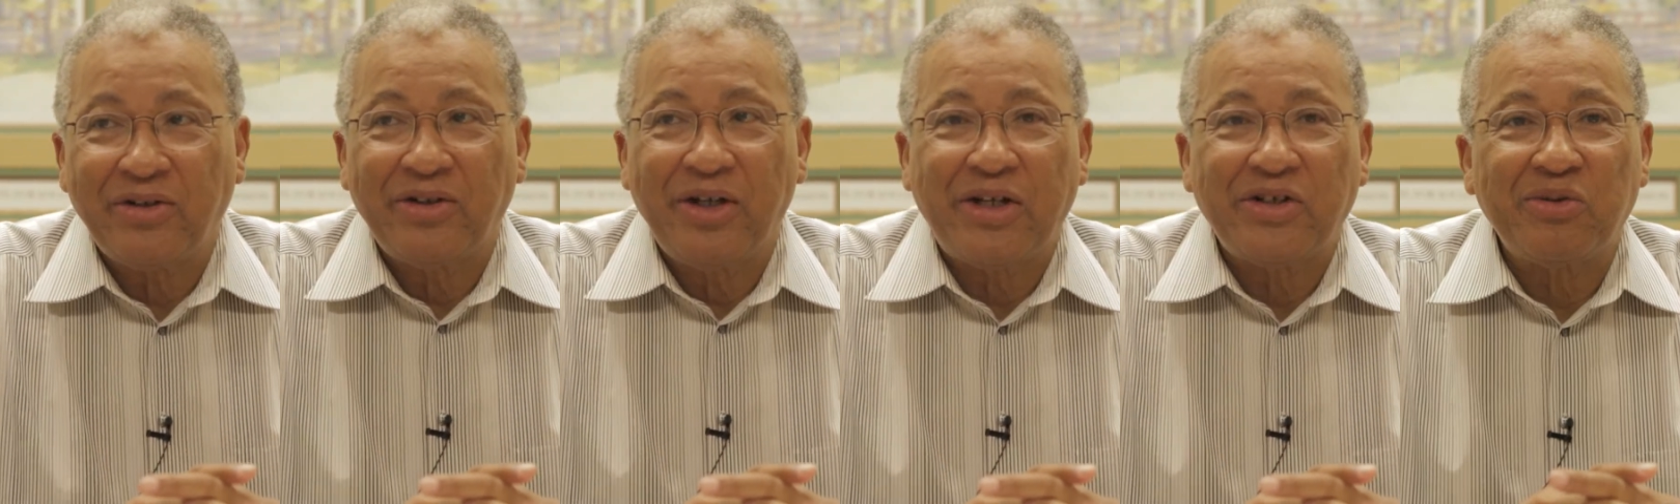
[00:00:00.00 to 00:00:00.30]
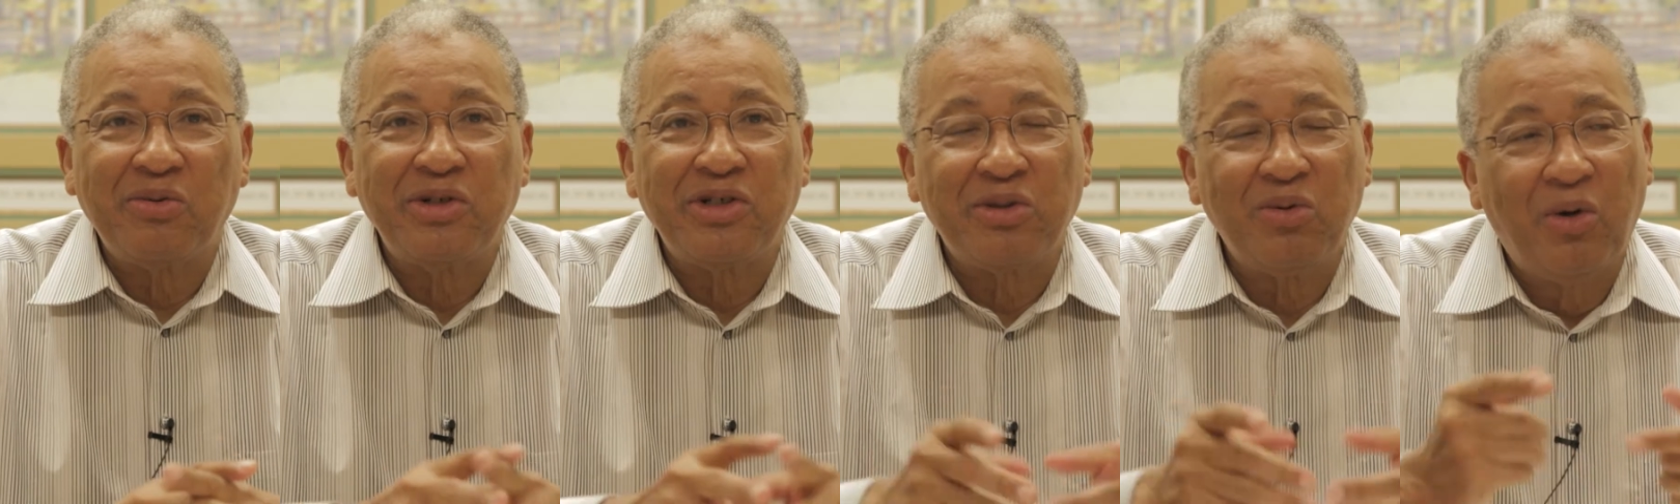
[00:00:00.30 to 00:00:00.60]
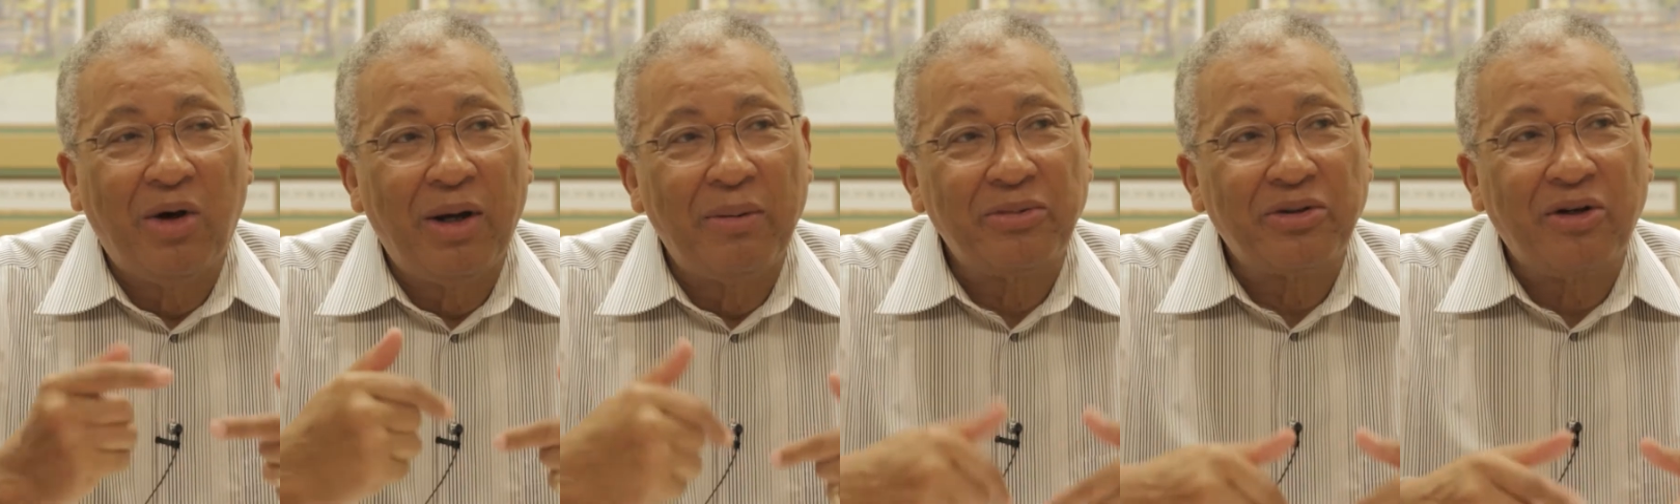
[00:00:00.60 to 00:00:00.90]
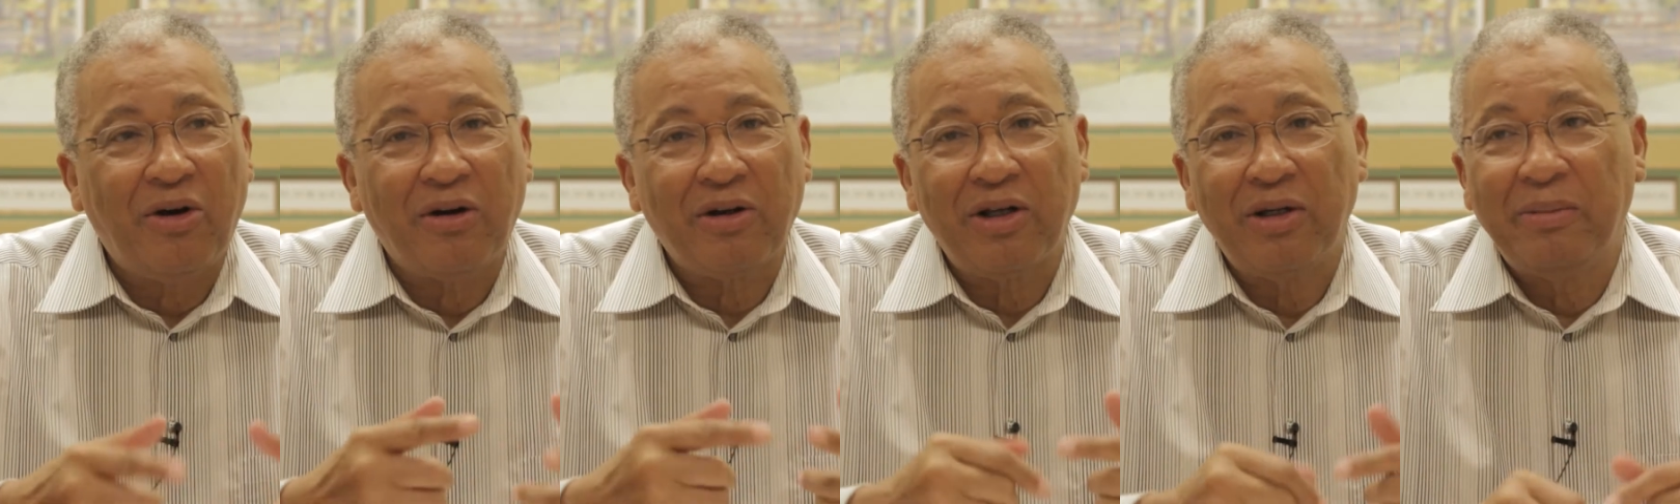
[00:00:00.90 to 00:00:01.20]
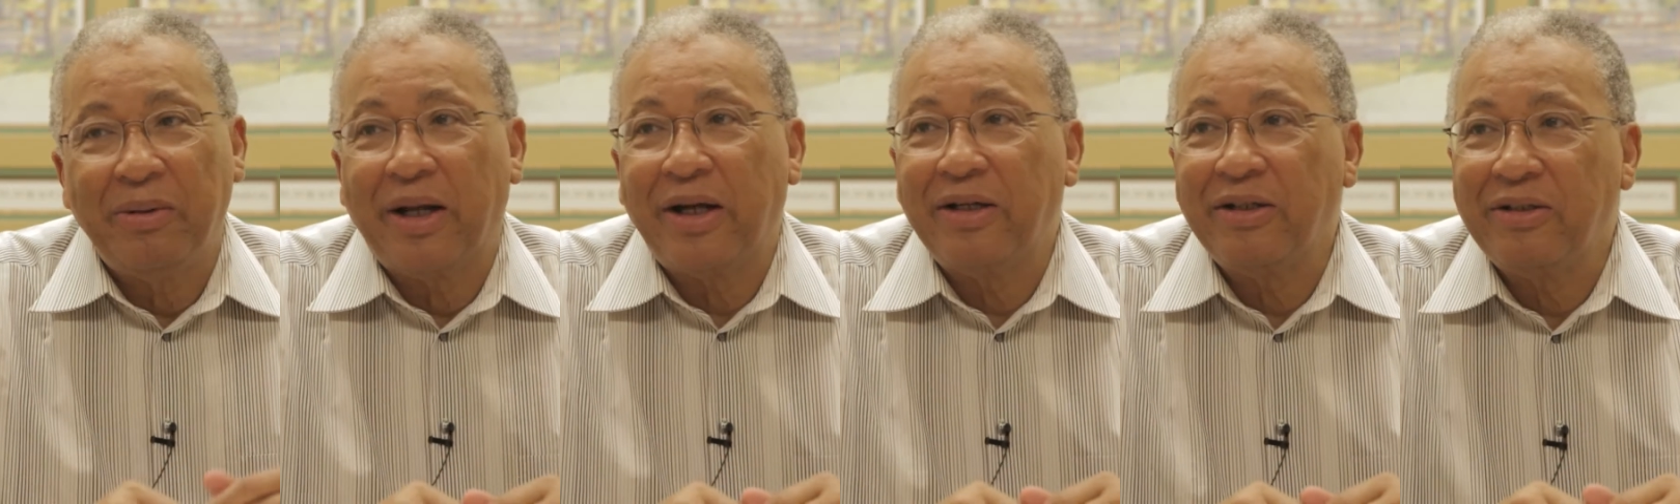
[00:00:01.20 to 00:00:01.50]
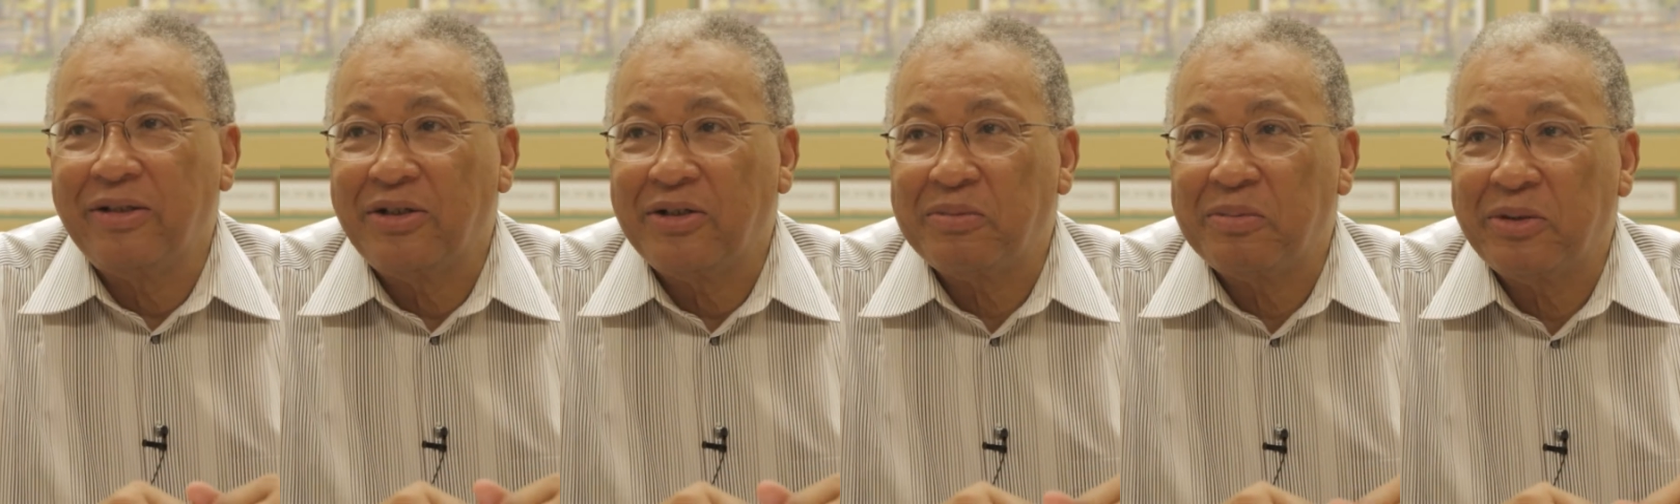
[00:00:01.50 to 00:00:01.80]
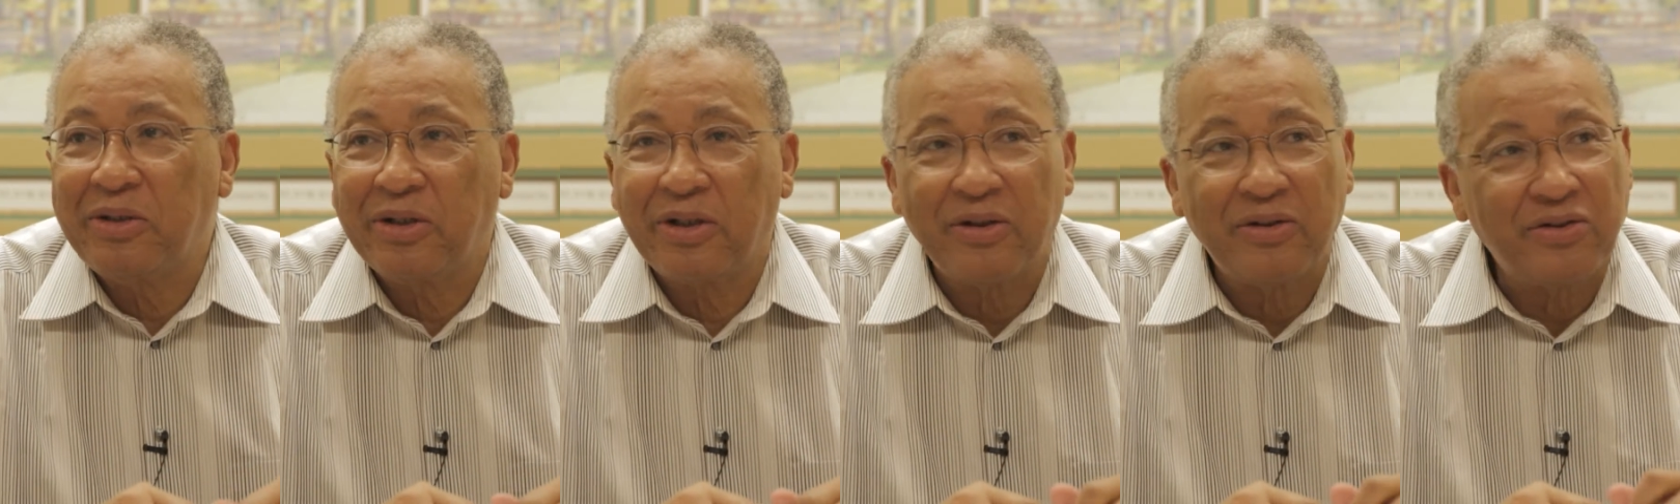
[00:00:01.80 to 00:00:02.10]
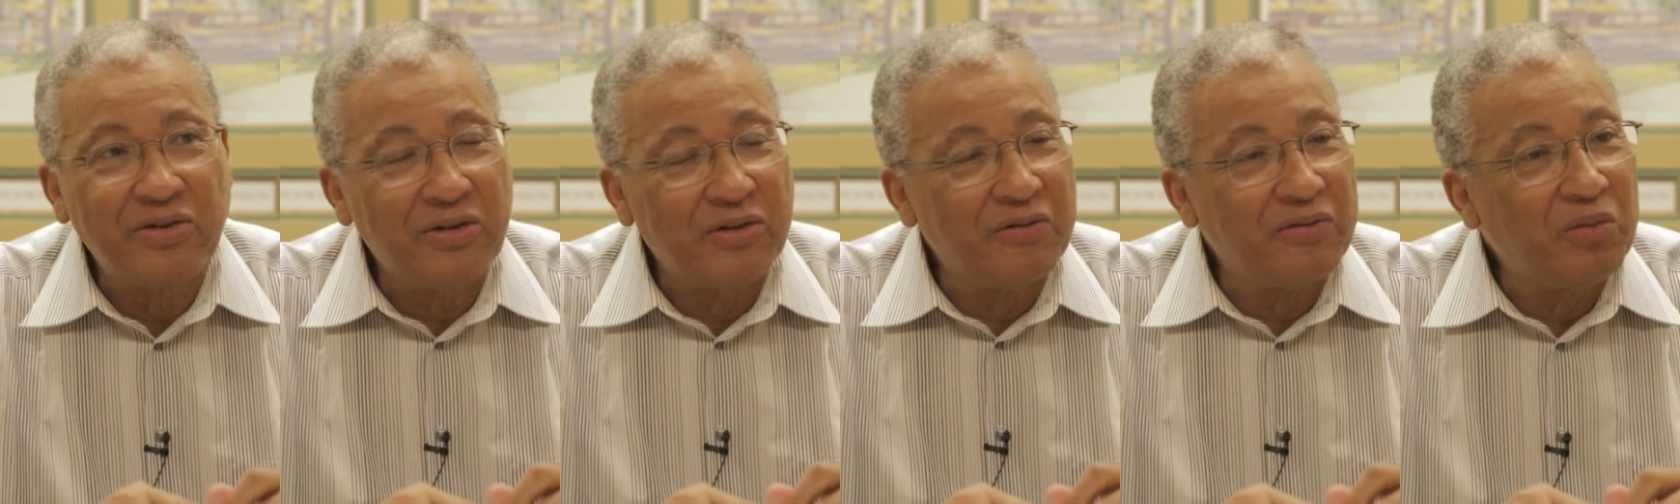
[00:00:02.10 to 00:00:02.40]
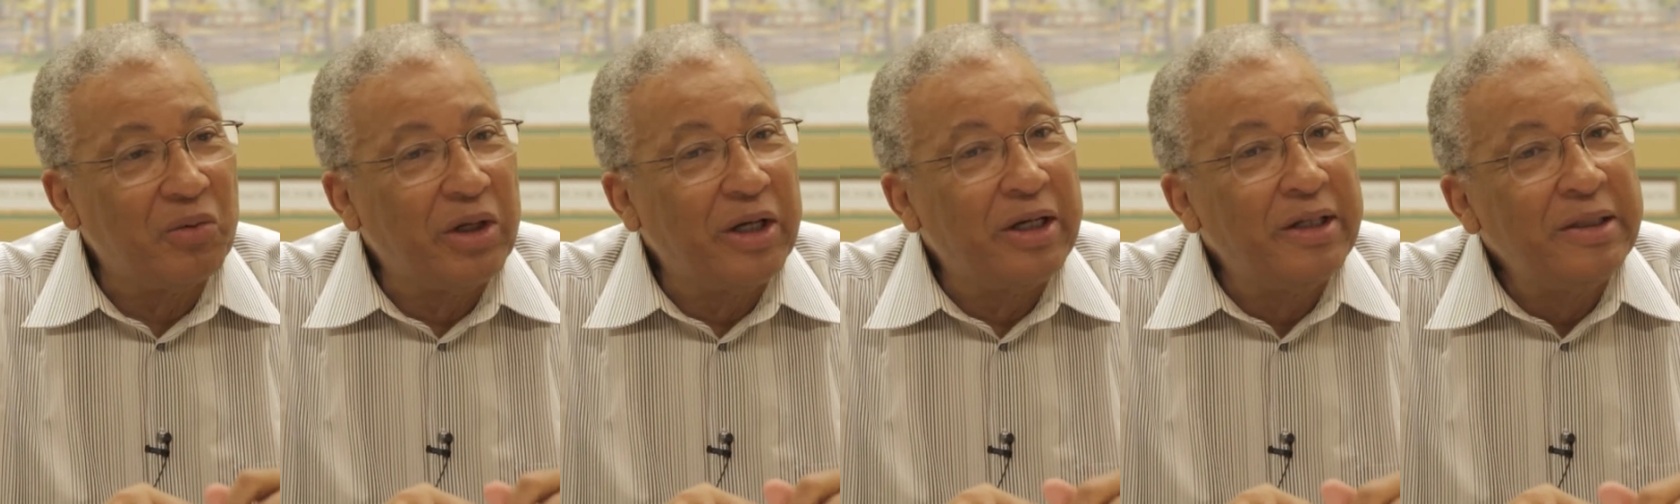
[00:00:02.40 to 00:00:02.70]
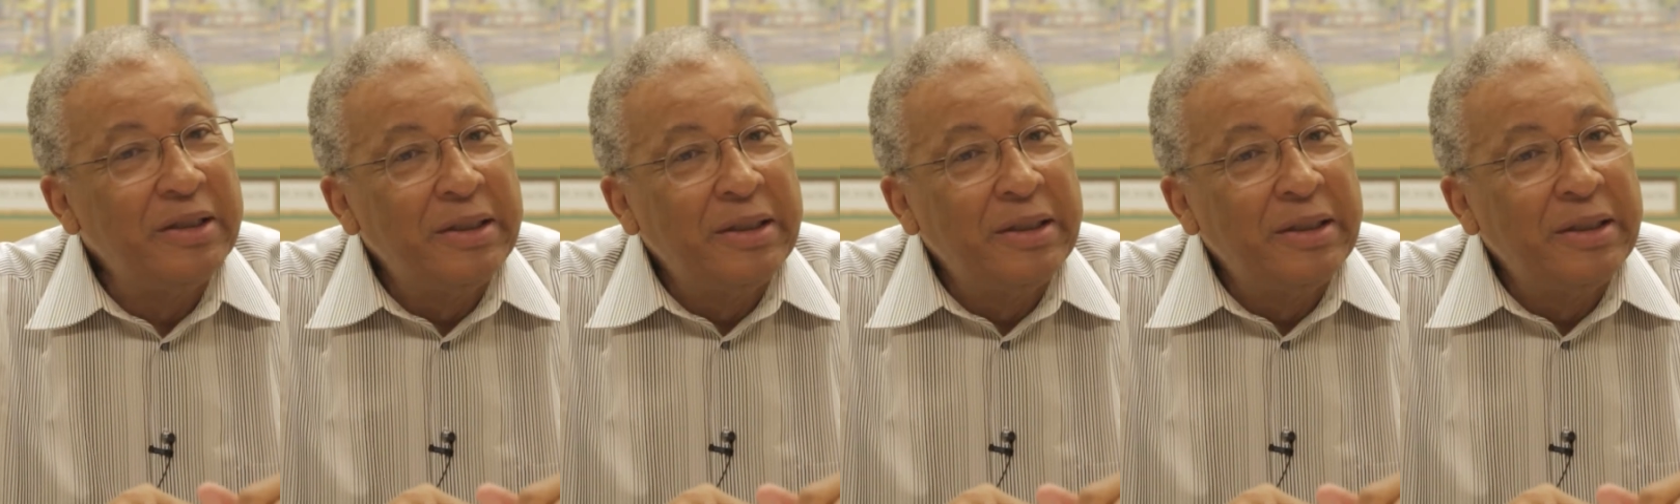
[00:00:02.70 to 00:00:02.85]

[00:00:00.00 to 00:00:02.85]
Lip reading: That's the reason why I'm talking about it in this particular sort of way.